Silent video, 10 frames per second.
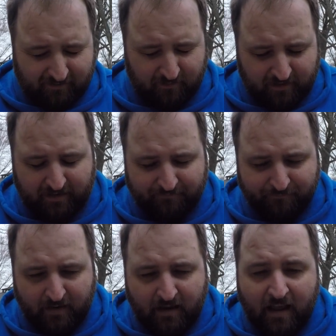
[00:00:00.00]
right.
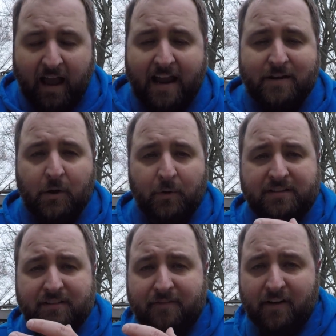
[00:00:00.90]
I know
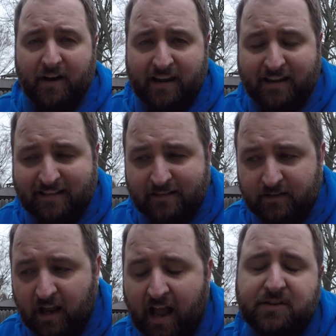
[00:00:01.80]
it's a very
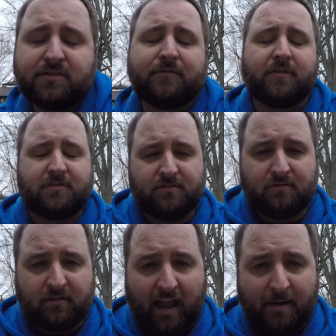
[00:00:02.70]
controversial
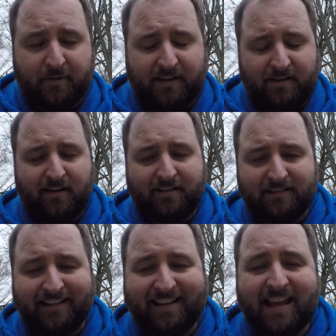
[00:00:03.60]
topic here on the
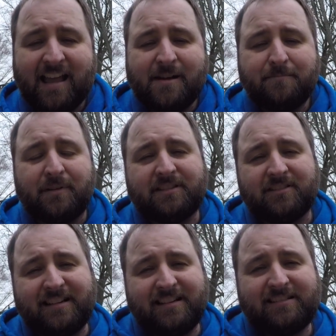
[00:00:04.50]
lake, but there
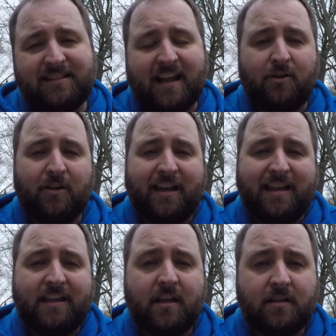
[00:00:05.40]
is now
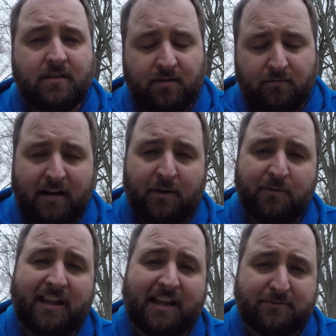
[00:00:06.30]
a
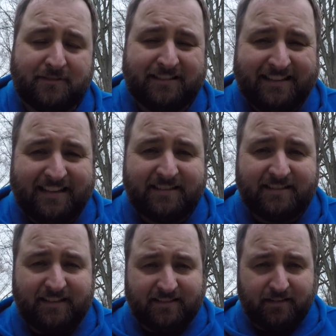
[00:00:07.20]
year-round catch and release
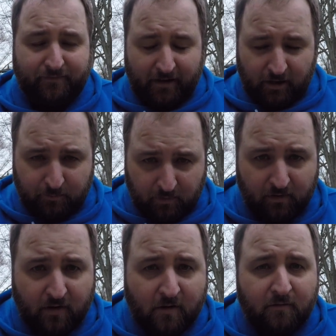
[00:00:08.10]
season
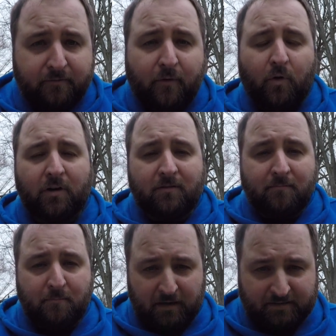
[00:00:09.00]
available for
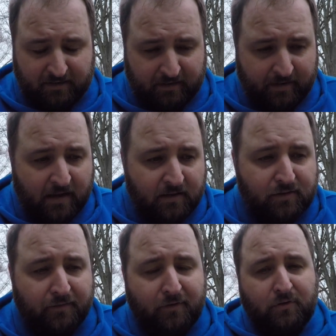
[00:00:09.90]
muskie.
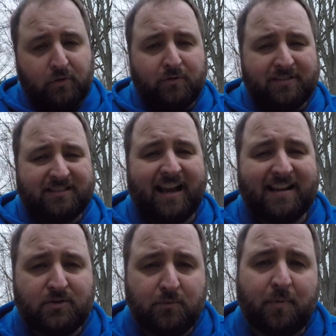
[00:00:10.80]
So if you do
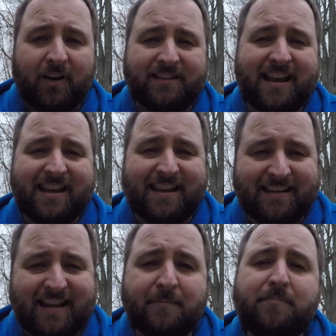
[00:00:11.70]
decide to partake
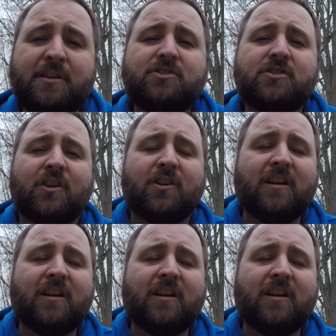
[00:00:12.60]
in that, be sure